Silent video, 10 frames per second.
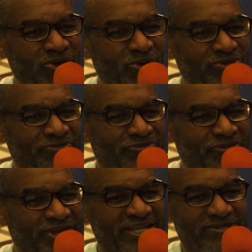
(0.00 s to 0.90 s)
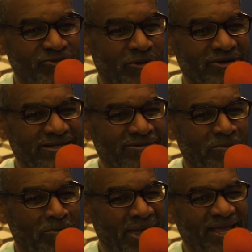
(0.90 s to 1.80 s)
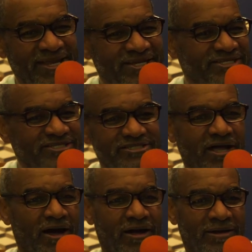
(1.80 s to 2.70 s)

Ghost finished making us a star,